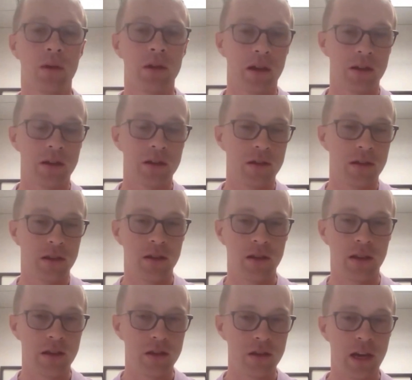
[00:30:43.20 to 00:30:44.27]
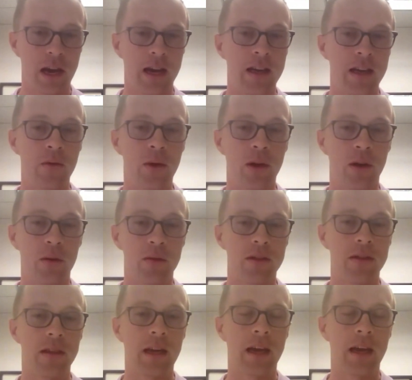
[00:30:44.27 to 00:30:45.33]
at the reductions that Jackie, you went over
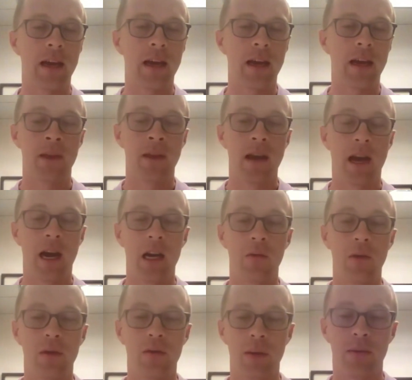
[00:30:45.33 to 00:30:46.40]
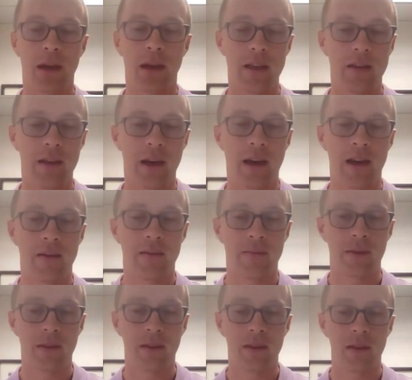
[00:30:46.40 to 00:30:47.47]
today. How do we replicate that
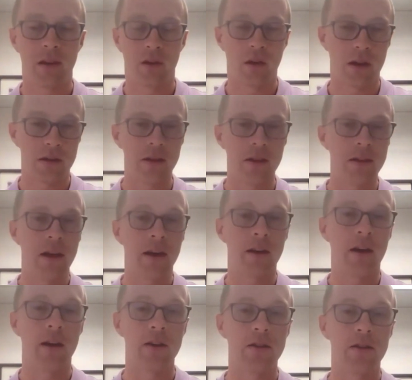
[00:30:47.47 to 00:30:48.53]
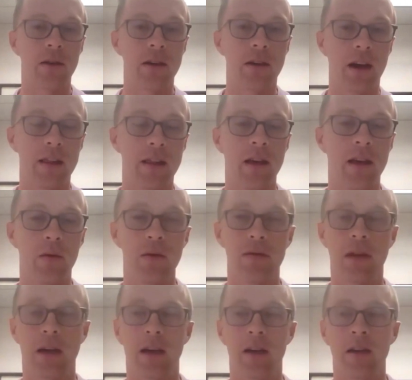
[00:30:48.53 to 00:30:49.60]
across the entire country? I think we've
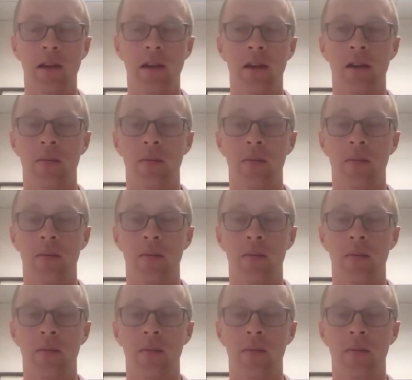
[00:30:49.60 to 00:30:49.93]
got